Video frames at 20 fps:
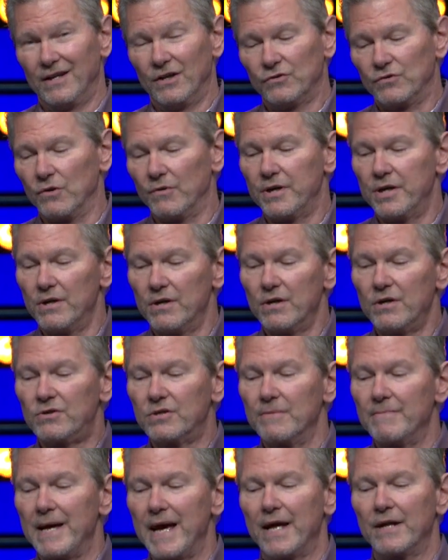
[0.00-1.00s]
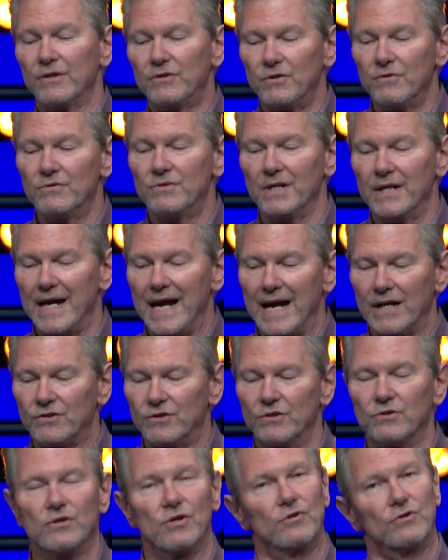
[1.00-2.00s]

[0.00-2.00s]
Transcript: So here are some attitudes and actions.